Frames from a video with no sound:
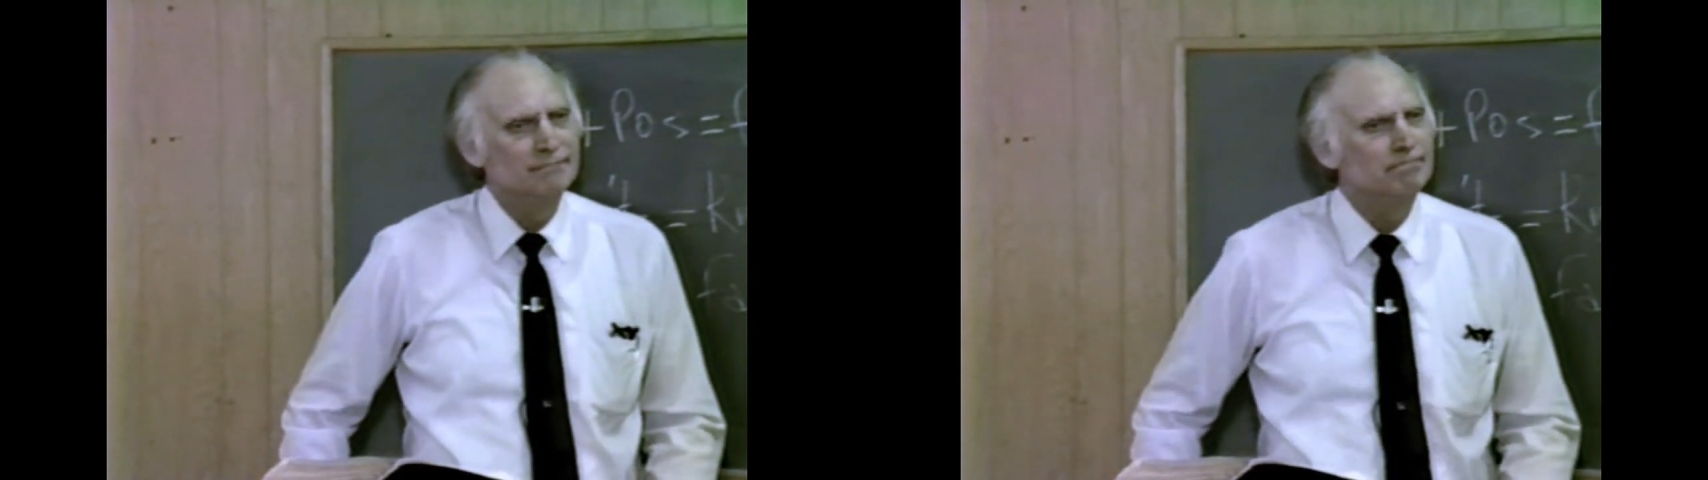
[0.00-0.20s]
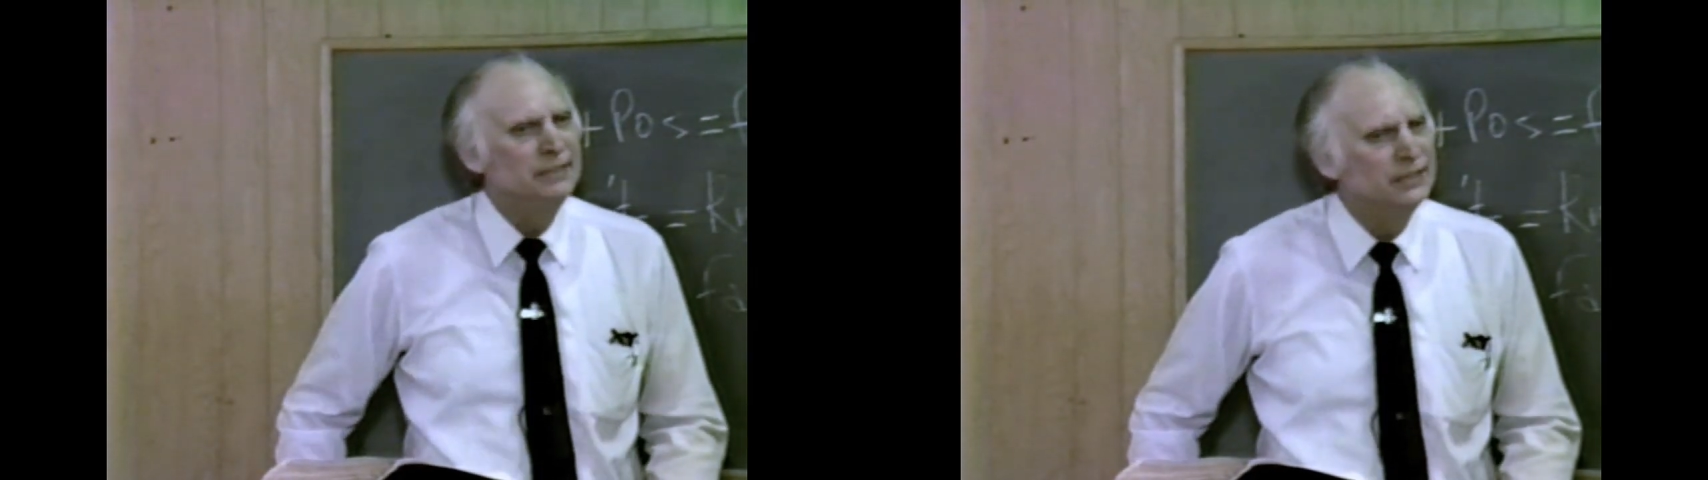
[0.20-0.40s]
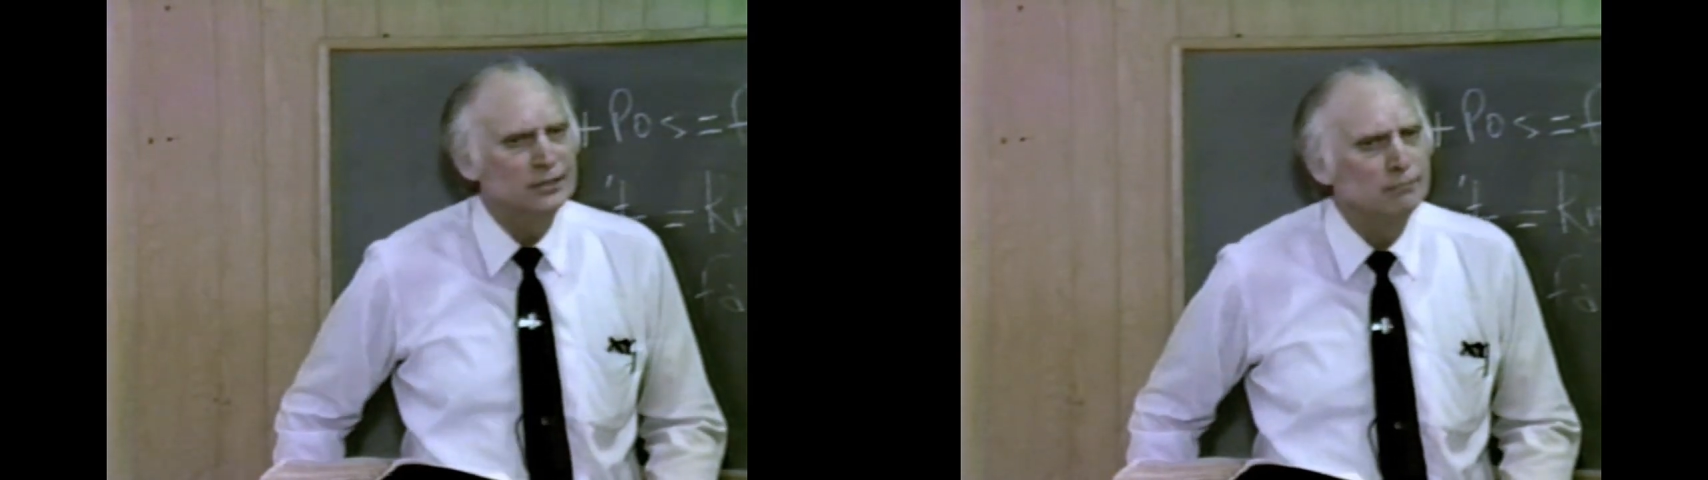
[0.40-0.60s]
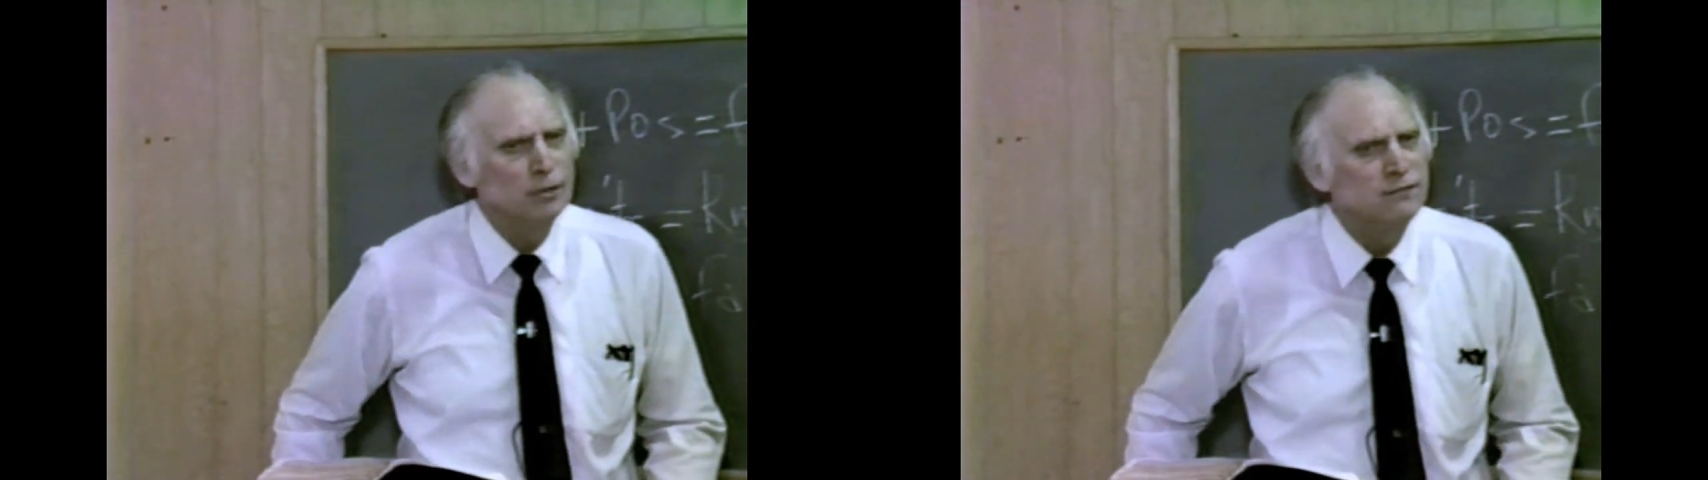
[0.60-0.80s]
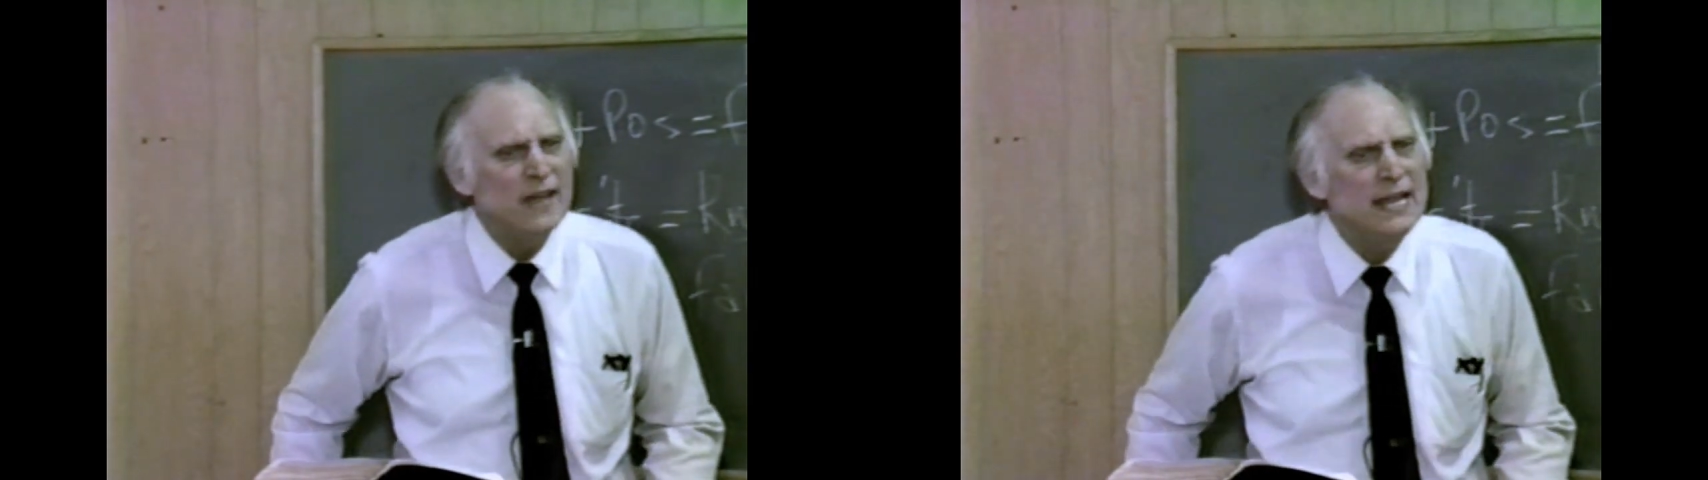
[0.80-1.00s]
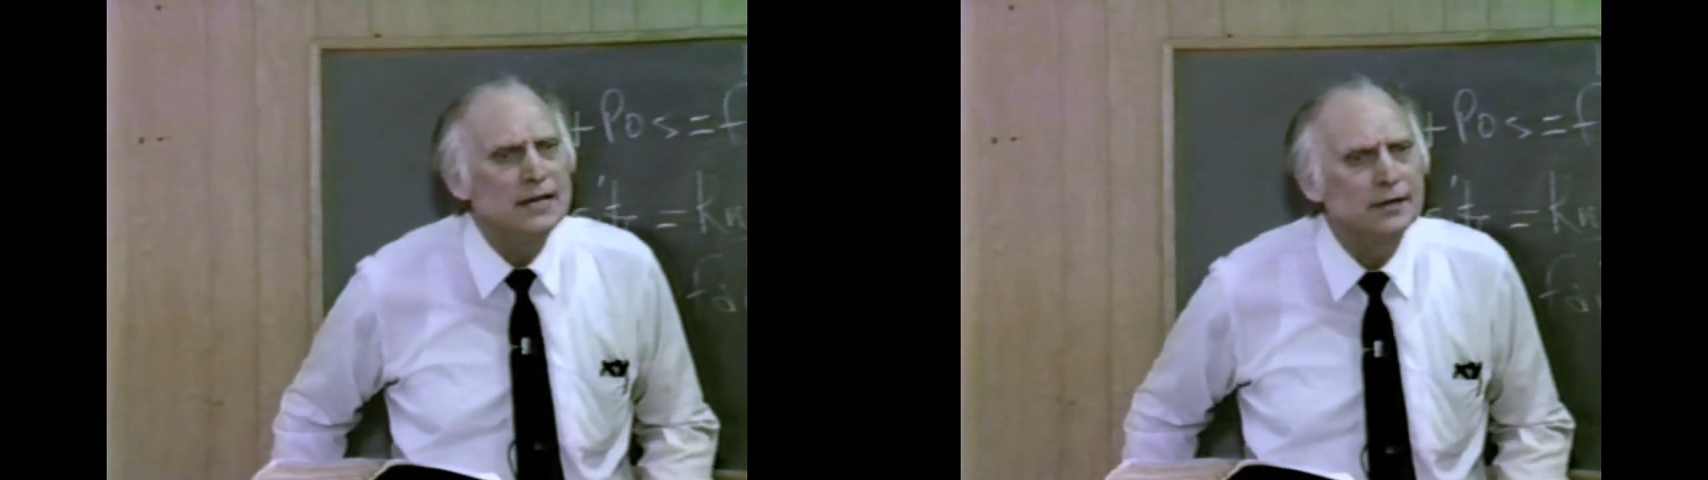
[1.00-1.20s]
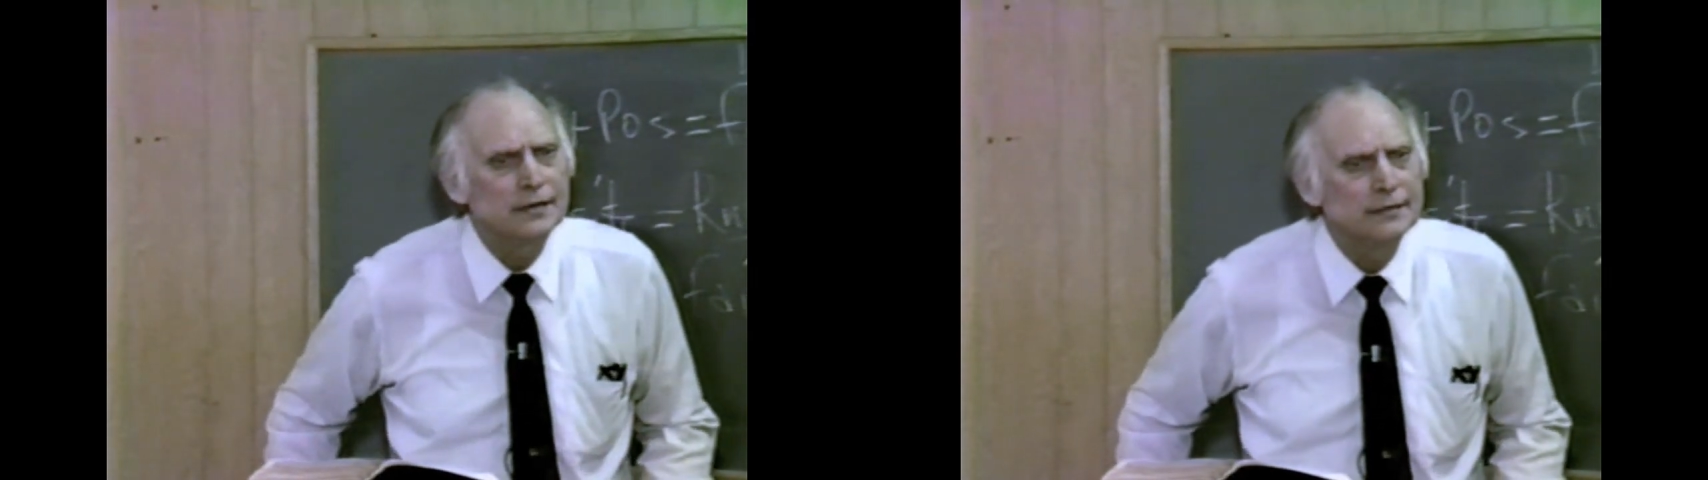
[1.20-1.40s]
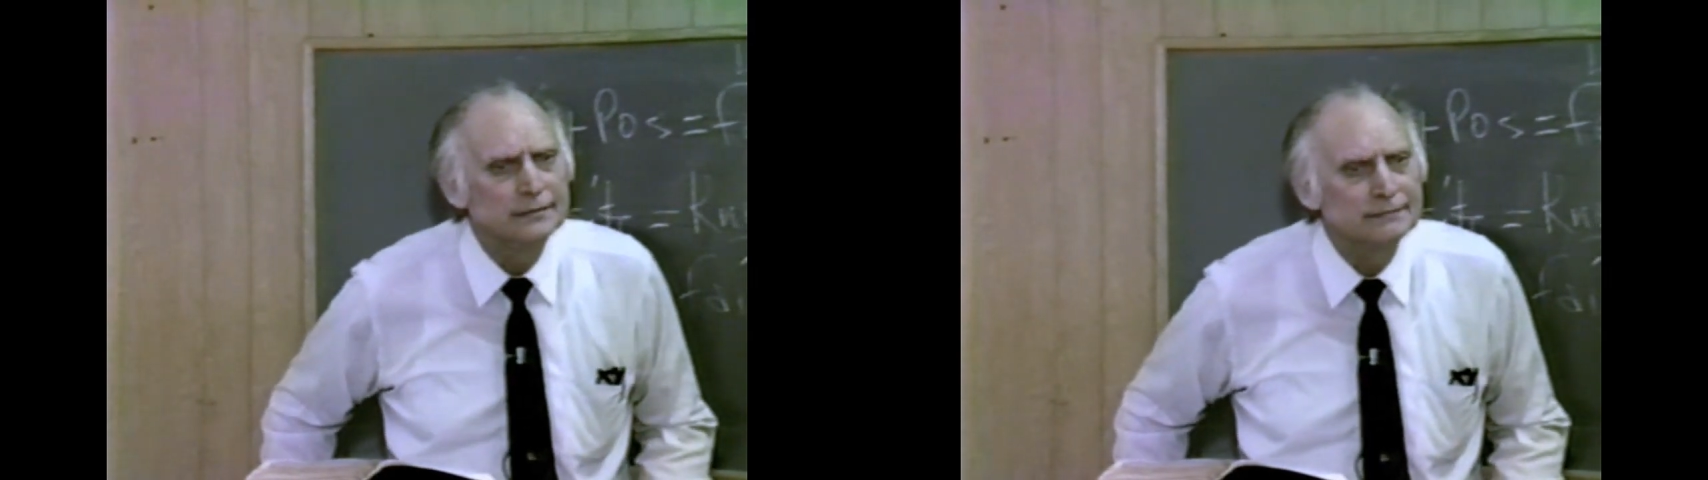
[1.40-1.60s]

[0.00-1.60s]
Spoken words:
Miserable failure